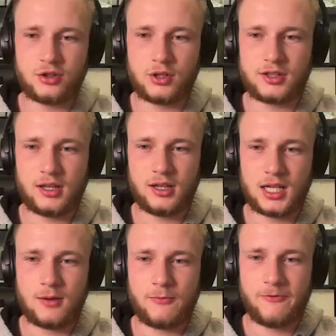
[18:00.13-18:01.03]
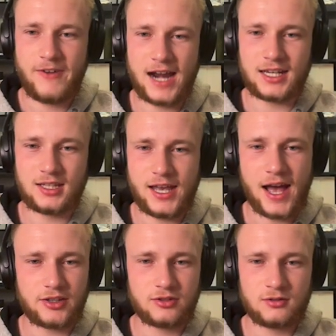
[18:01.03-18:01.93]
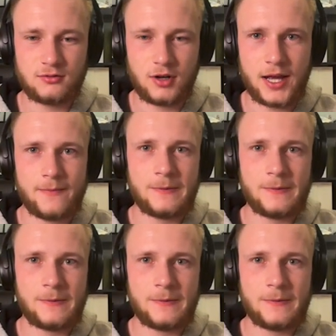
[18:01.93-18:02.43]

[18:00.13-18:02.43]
is an emphatic yes, right?